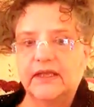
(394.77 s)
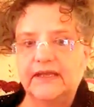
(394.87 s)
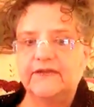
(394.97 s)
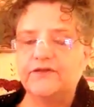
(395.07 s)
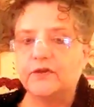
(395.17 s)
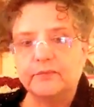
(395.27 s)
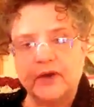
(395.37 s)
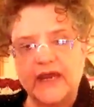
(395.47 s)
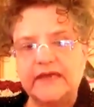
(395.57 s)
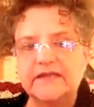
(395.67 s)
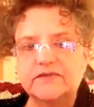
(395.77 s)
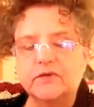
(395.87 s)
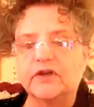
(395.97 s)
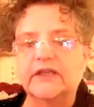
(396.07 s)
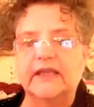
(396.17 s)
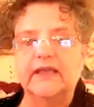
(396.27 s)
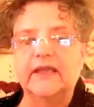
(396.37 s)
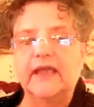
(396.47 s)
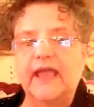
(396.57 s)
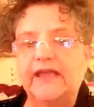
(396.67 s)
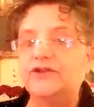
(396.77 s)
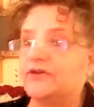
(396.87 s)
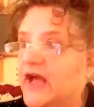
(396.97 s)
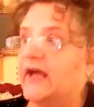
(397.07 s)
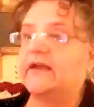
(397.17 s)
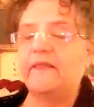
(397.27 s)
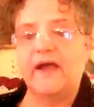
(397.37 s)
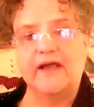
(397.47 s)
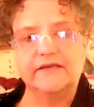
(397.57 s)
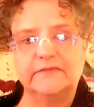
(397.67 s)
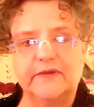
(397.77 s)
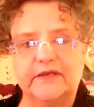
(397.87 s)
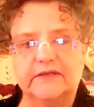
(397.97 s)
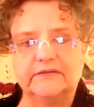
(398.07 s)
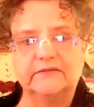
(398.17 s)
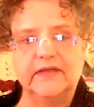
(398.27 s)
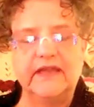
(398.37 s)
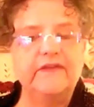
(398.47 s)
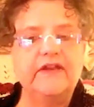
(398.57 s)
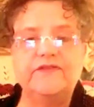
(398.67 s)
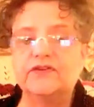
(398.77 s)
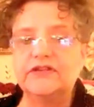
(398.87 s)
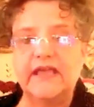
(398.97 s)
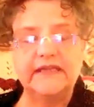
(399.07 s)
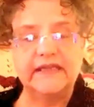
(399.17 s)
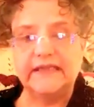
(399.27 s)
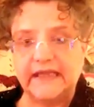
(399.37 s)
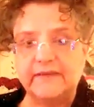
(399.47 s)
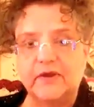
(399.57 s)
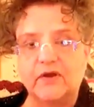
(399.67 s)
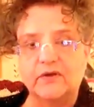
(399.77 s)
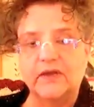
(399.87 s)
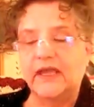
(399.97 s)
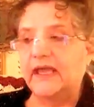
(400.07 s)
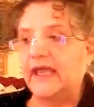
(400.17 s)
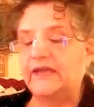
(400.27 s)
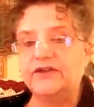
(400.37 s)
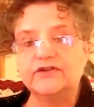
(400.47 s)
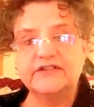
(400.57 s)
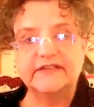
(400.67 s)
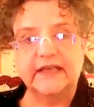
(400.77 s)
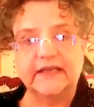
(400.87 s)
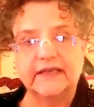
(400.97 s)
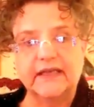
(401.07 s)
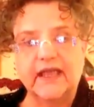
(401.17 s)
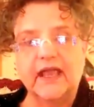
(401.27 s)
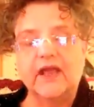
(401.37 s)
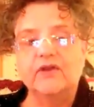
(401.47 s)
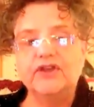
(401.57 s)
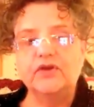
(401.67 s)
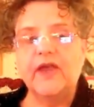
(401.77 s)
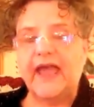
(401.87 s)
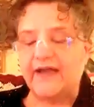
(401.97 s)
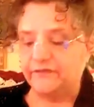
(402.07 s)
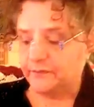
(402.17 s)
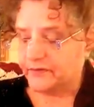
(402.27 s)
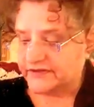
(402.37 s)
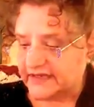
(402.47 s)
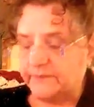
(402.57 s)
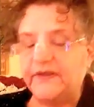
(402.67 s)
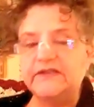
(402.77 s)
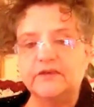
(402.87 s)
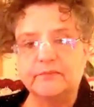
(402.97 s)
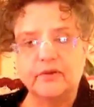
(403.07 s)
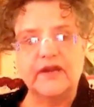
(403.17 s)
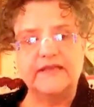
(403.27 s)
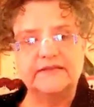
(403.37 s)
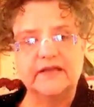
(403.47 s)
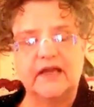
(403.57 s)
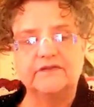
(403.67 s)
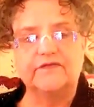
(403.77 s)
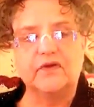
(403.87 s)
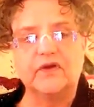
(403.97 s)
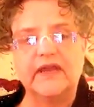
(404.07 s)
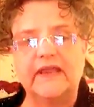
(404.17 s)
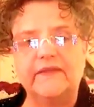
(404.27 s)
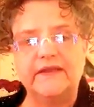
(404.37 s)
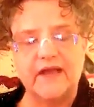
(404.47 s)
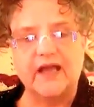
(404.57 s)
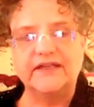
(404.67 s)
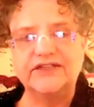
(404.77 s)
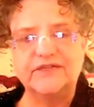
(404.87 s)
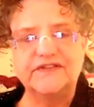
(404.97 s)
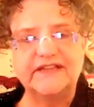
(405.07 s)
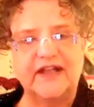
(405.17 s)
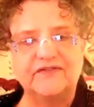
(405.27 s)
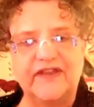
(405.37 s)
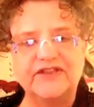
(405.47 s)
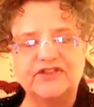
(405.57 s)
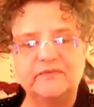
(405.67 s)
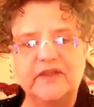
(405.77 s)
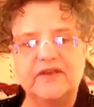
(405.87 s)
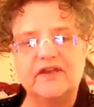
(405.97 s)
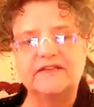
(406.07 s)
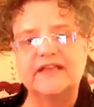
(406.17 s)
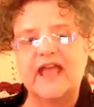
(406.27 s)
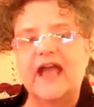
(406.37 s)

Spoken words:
and if your brain is working and you're not in the hospital, even if you're taking chemo and you're sick, you have something to praise God for in the knowledge of salvation. Because